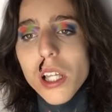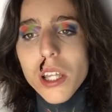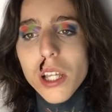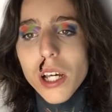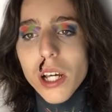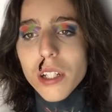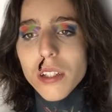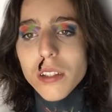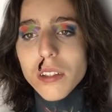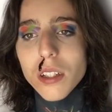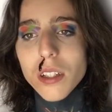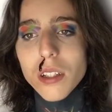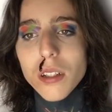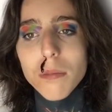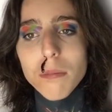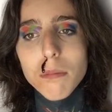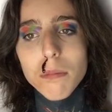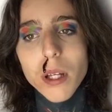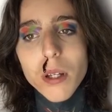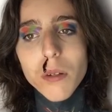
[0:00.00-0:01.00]
that
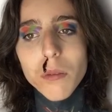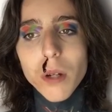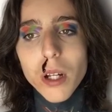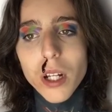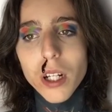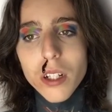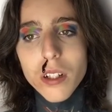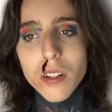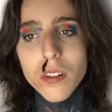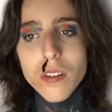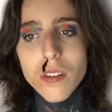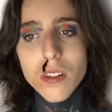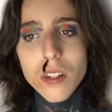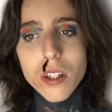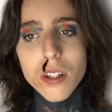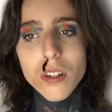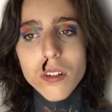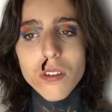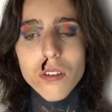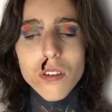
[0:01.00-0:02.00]
my writing
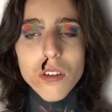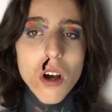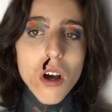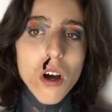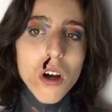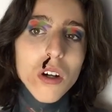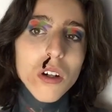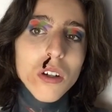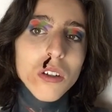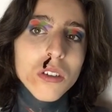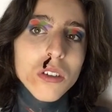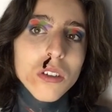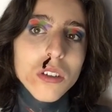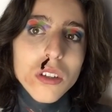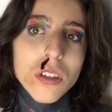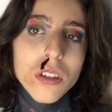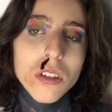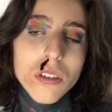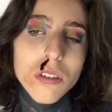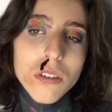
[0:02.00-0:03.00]
skills aren't
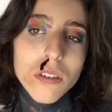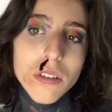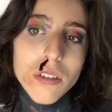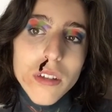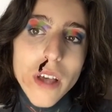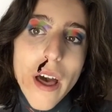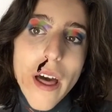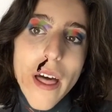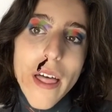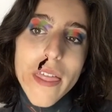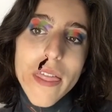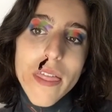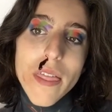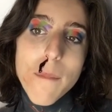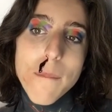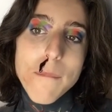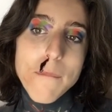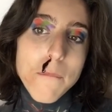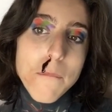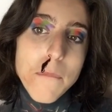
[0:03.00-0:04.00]

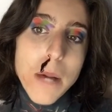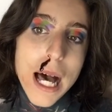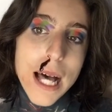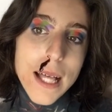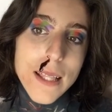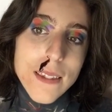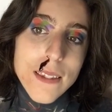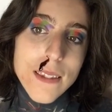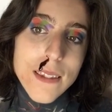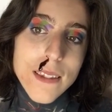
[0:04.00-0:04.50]
the best,